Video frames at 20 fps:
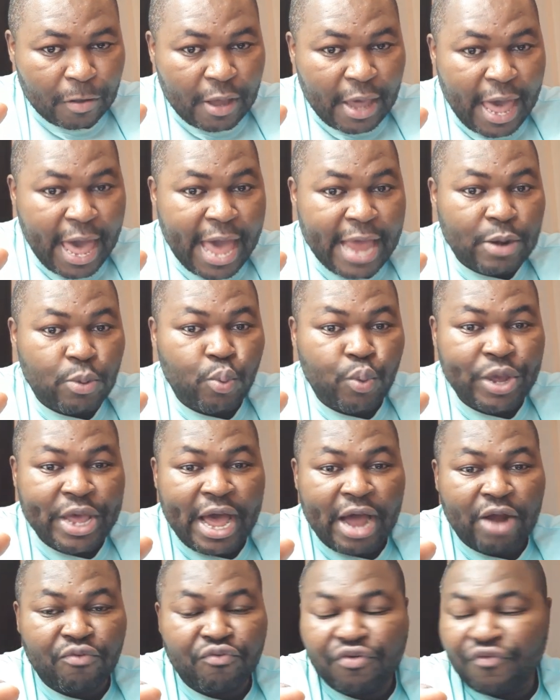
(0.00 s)
and we
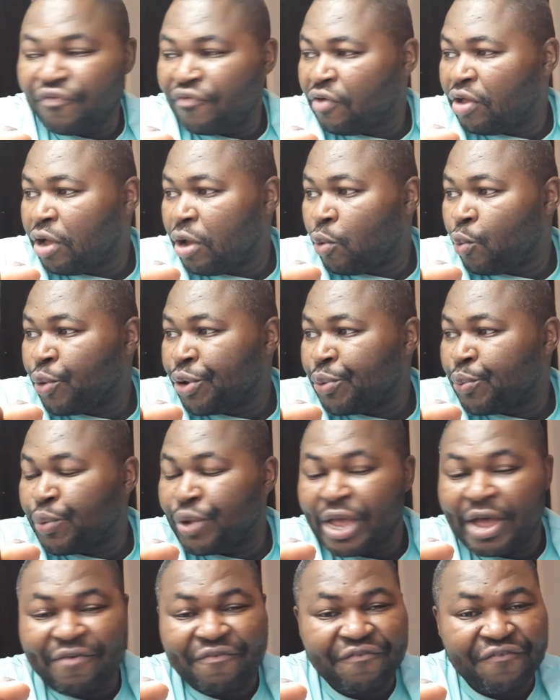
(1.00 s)

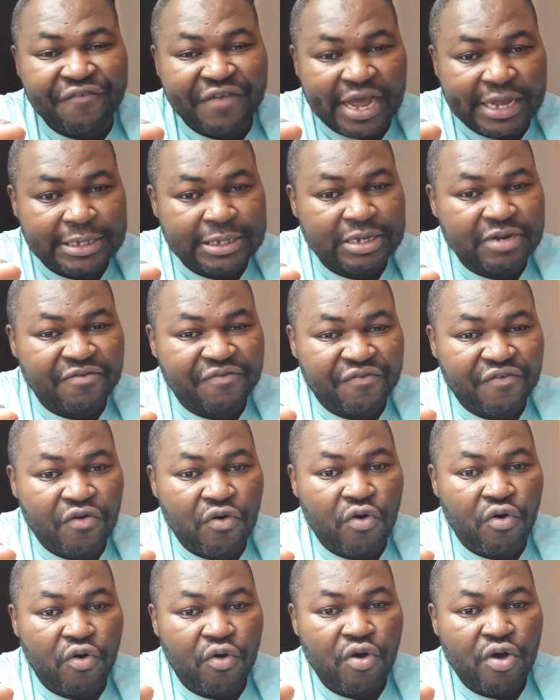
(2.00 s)
are fighting
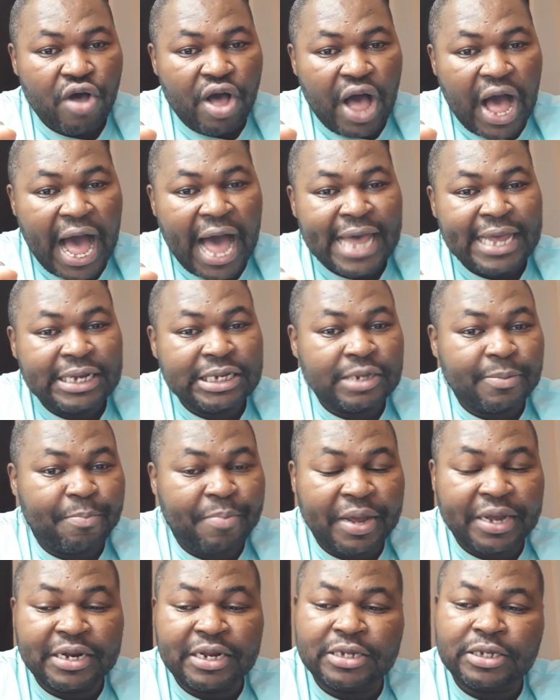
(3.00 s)
for our
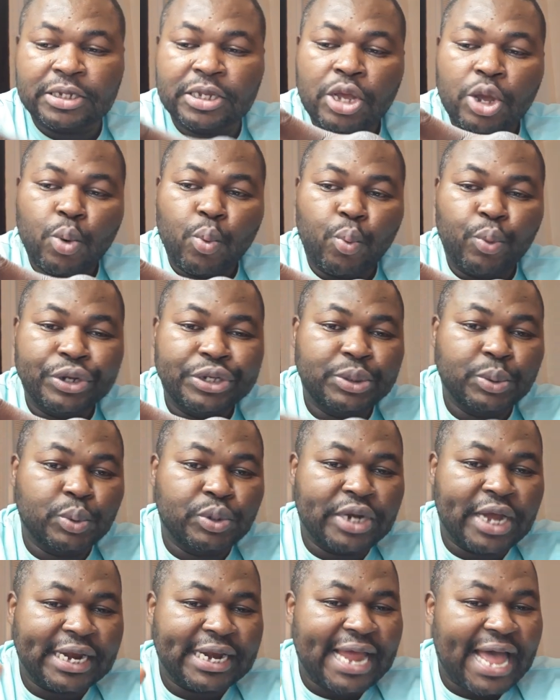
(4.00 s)
independence. We do
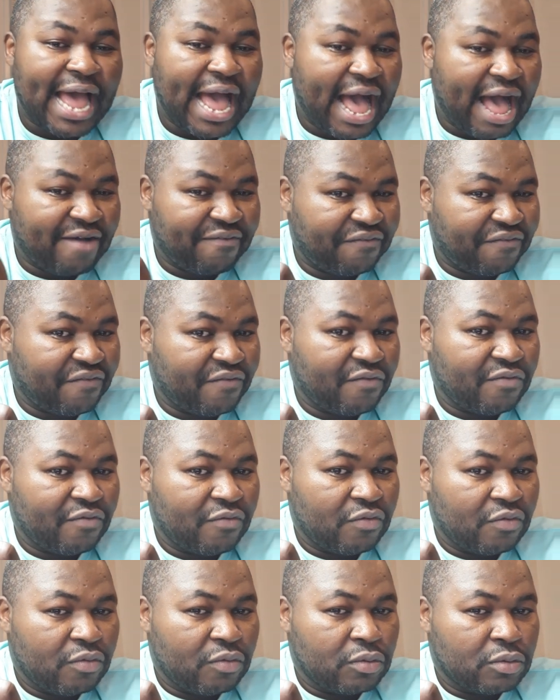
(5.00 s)
not have
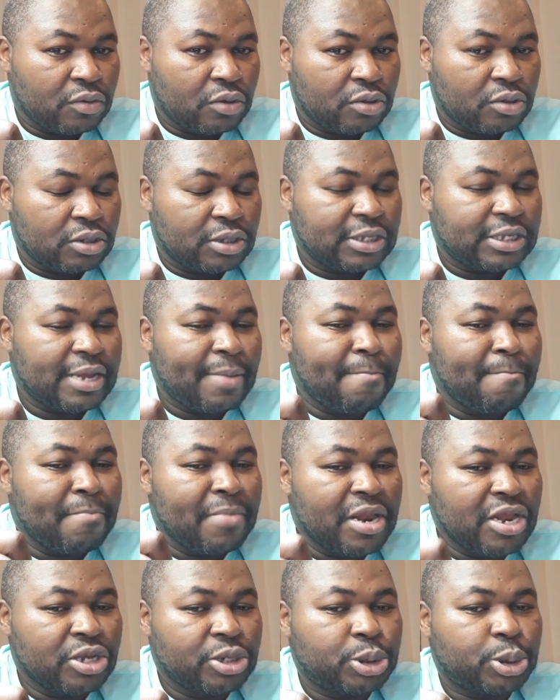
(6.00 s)
the
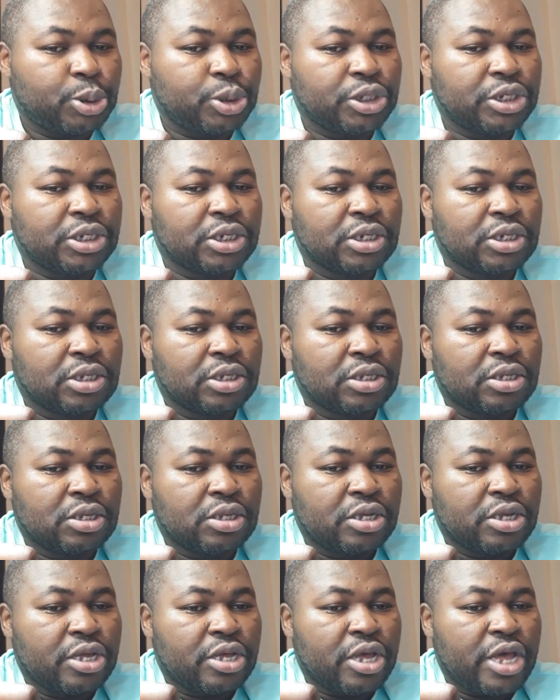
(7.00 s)
military
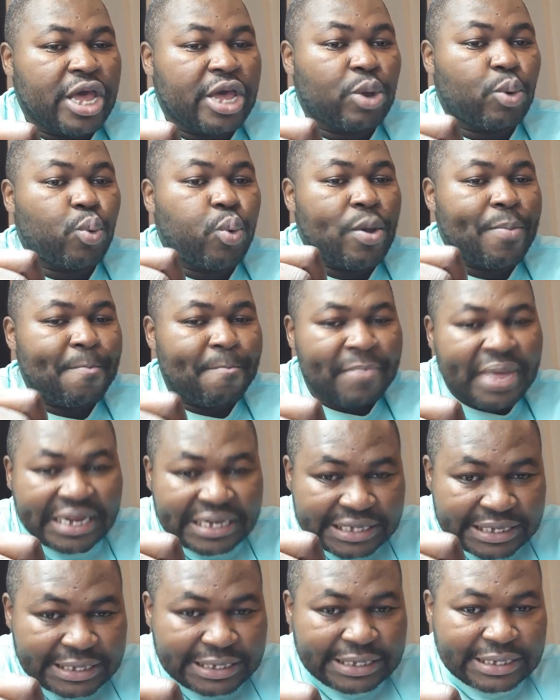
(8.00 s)

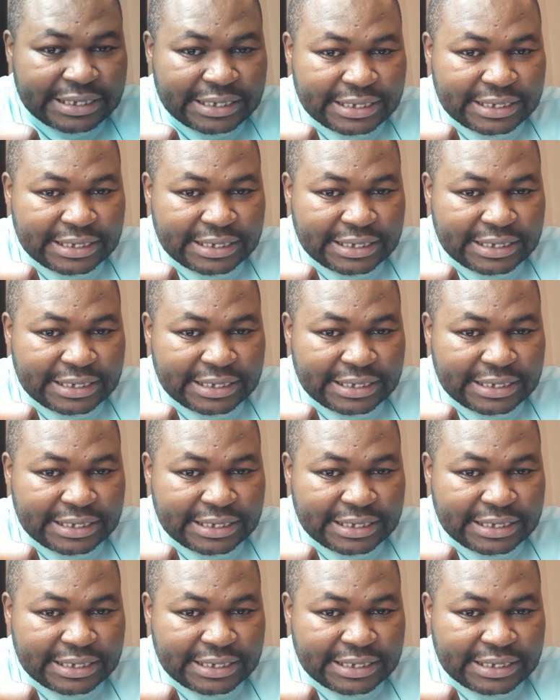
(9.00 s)
equipments,